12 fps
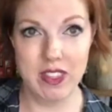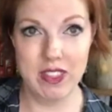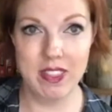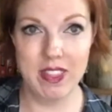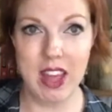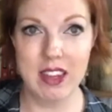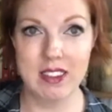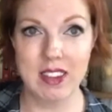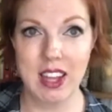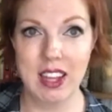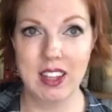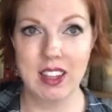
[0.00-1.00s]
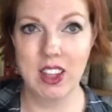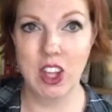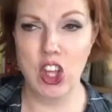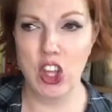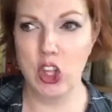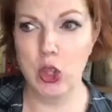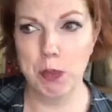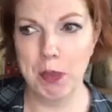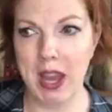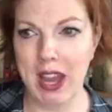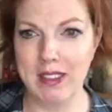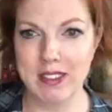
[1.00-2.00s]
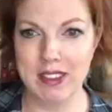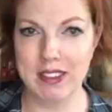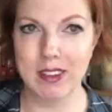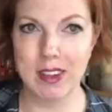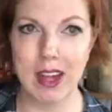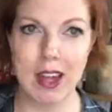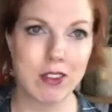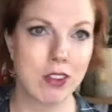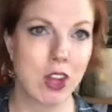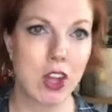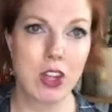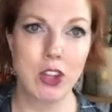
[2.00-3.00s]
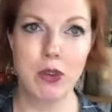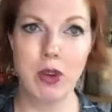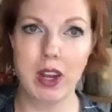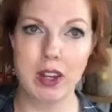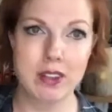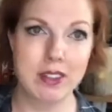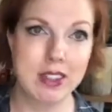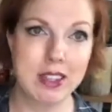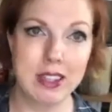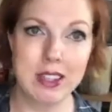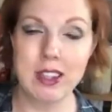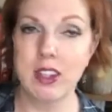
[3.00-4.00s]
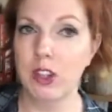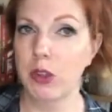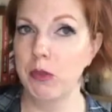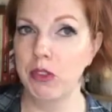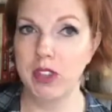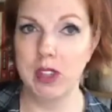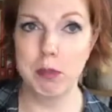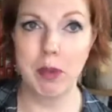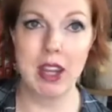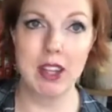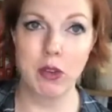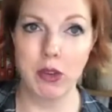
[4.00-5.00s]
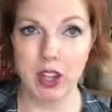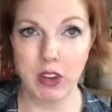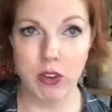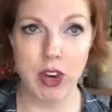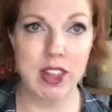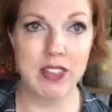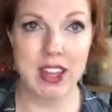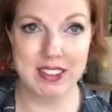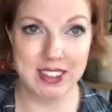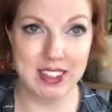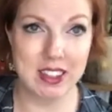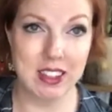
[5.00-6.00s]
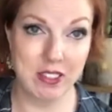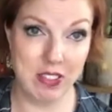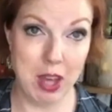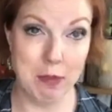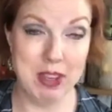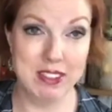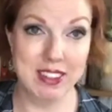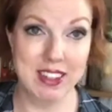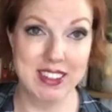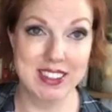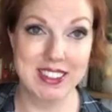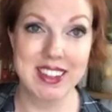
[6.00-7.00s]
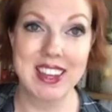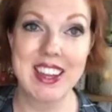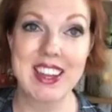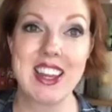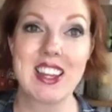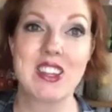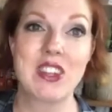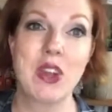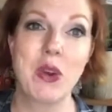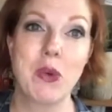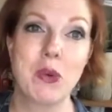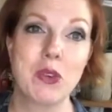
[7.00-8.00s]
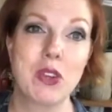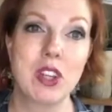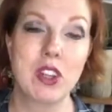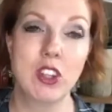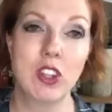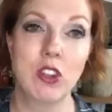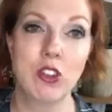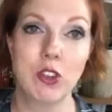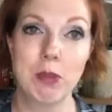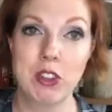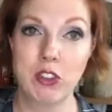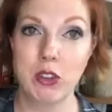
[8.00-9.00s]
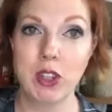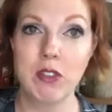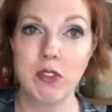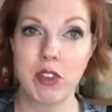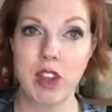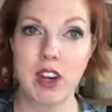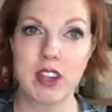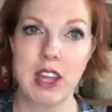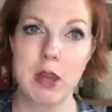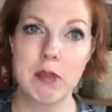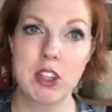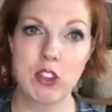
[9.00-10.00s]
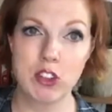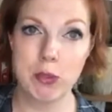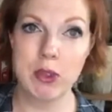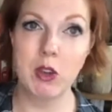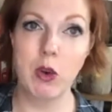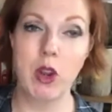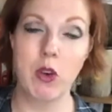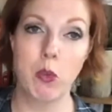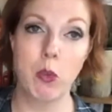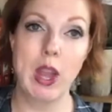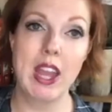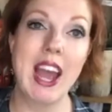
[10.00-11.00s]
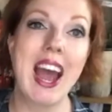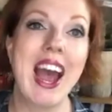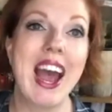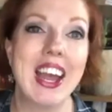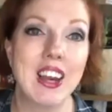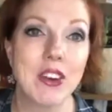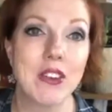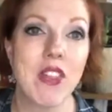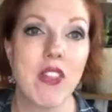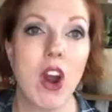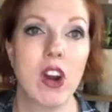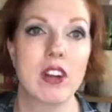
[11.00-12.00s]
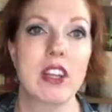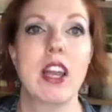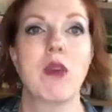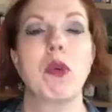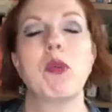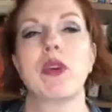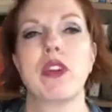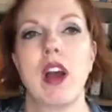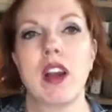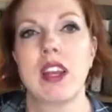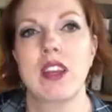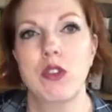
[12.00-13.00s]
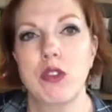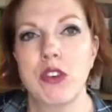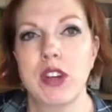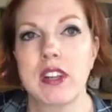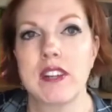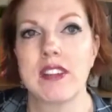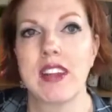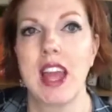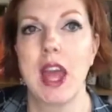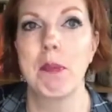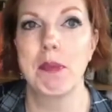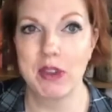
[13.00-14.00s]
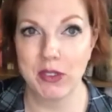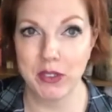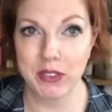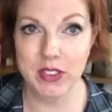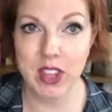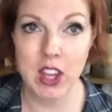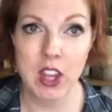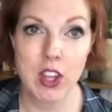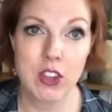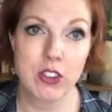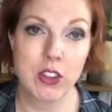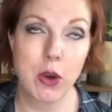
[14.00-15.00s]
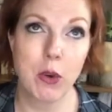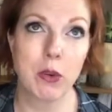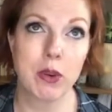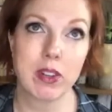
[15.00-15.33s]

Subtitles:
that's like, you passed this class, you got a D, you slid by, you'll get credit, that's it, if that makes sense. So you should be shooting for the RDA, but you should be going way higher than the RDA when we're talking nutrients and minerals. So